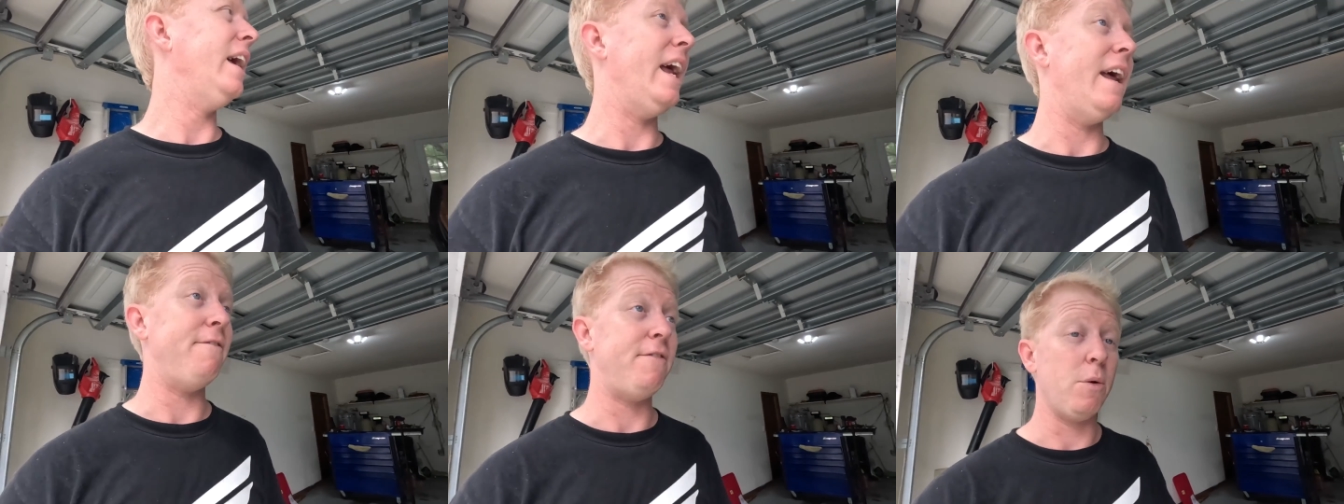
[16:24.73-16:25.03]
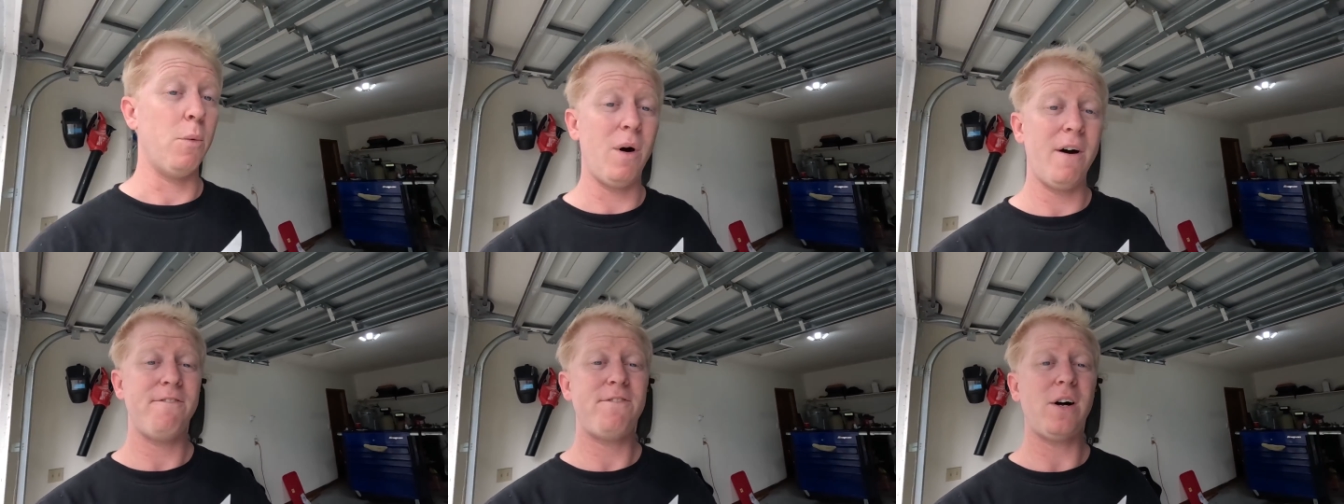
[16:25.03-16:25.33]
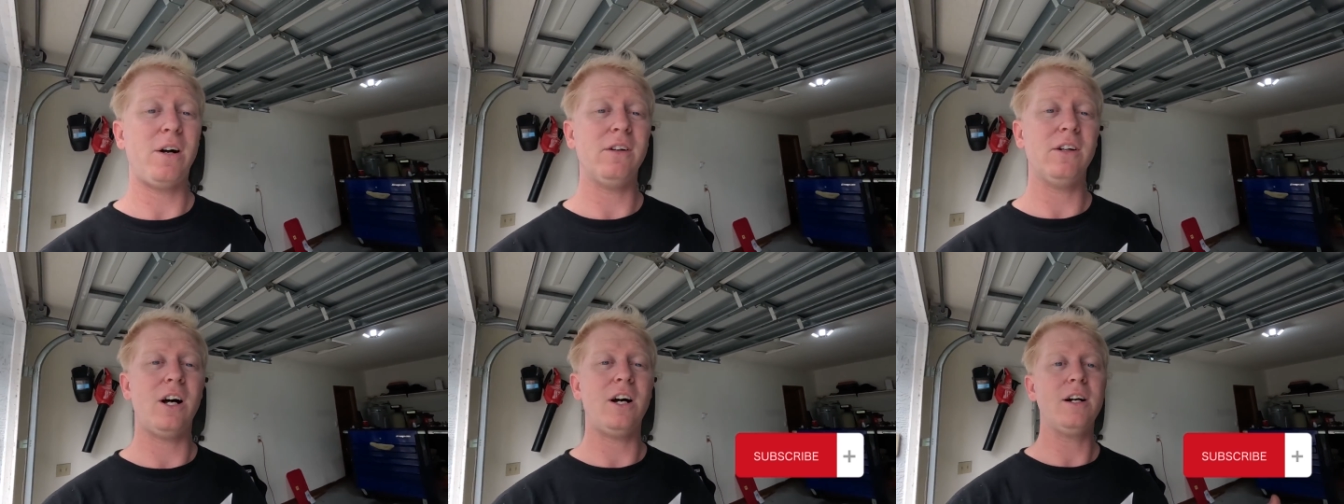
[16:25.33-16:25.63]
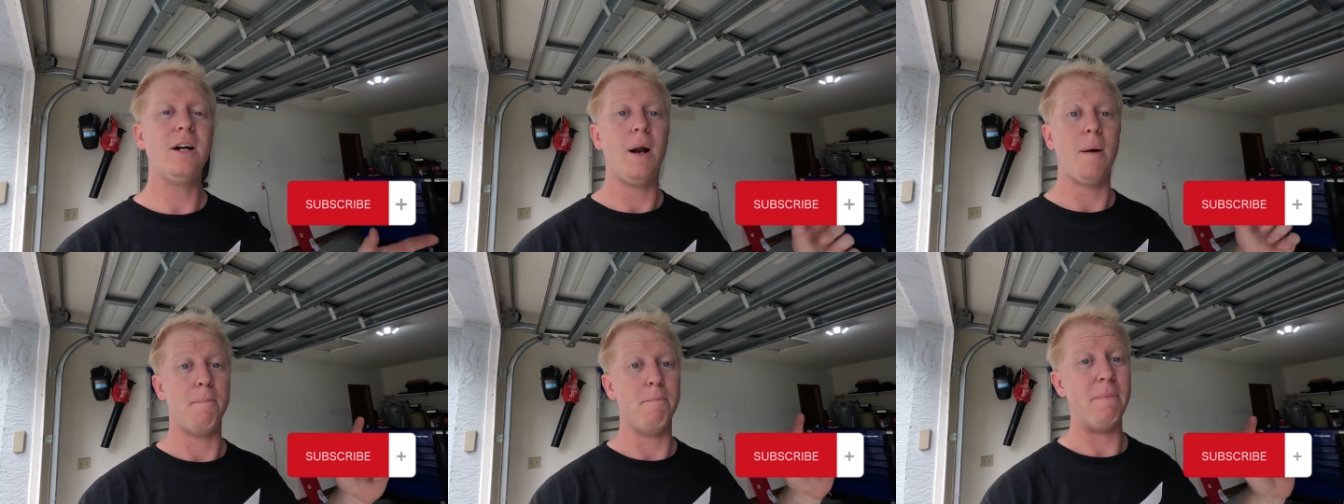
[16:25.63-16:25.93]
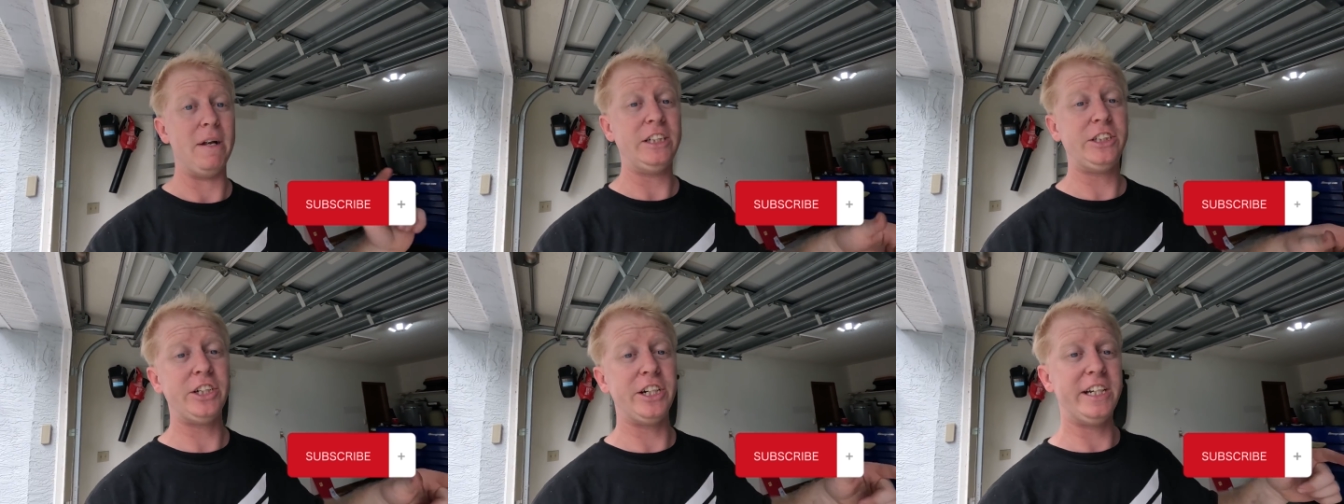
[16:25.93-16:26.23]
And if you want to follow along,
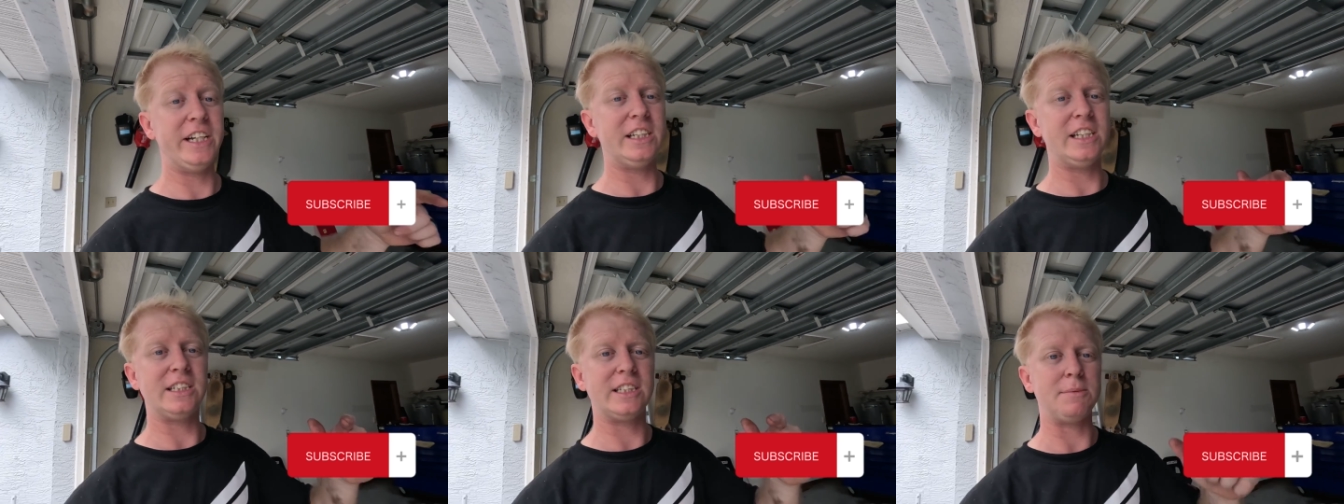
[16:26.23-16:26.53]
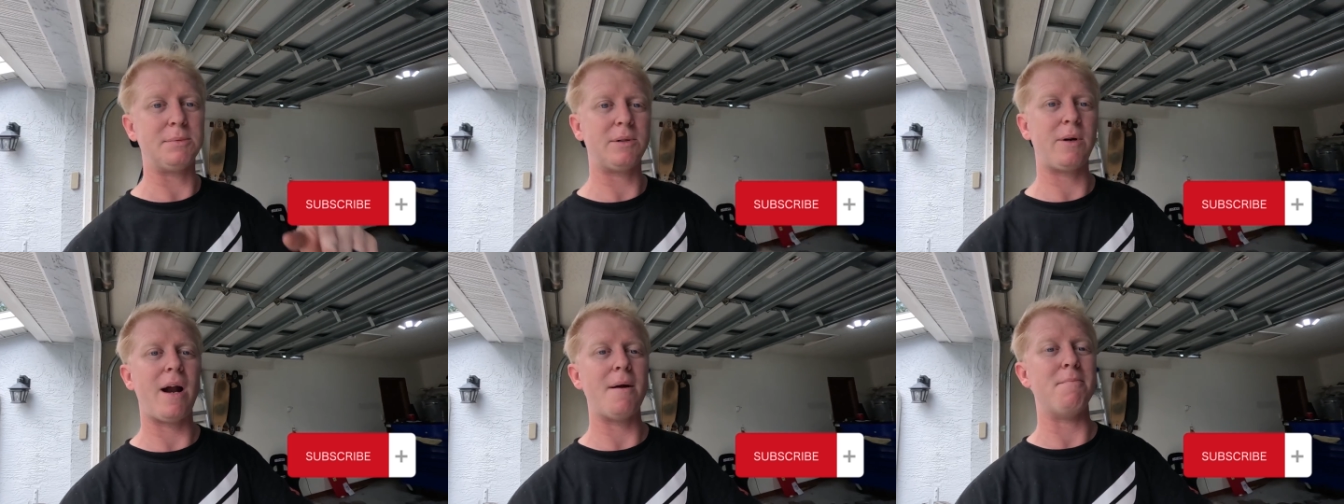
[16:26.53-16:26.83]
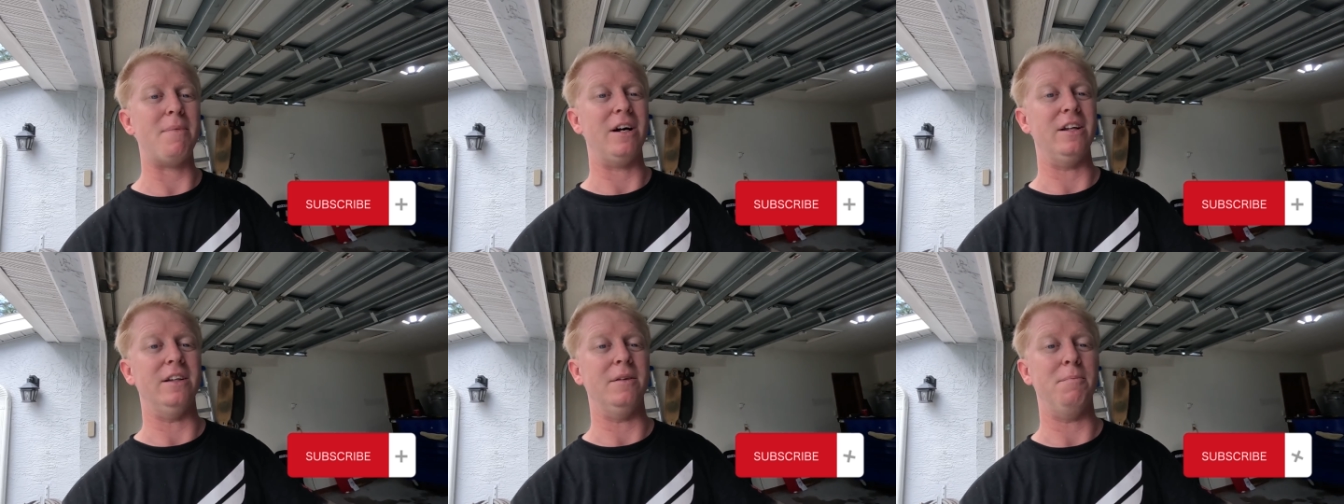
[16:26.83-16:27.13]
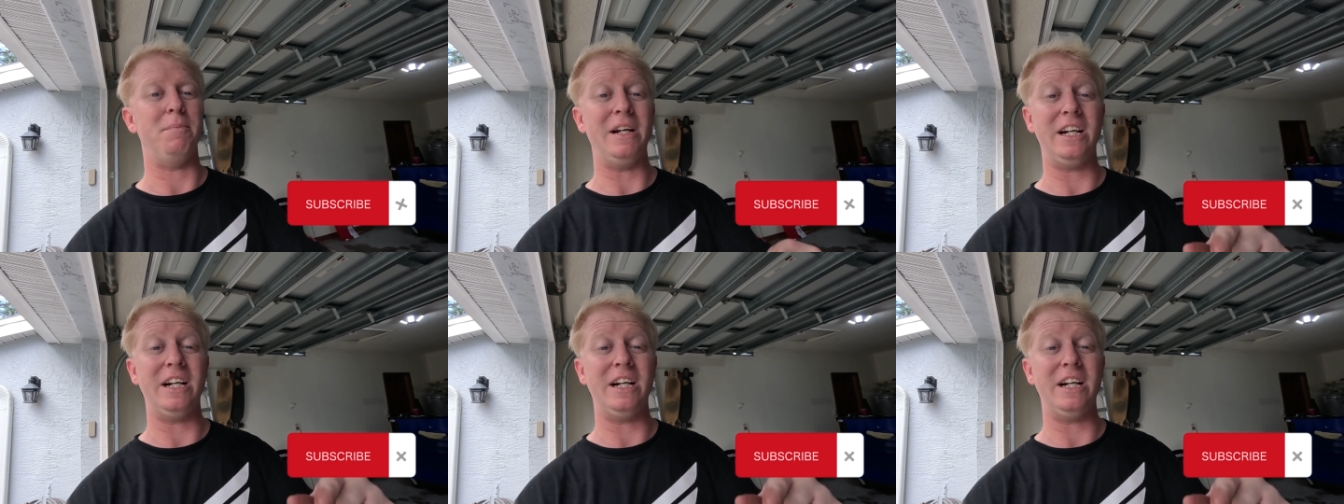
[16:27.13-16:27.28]
make sure you hit the subscribe button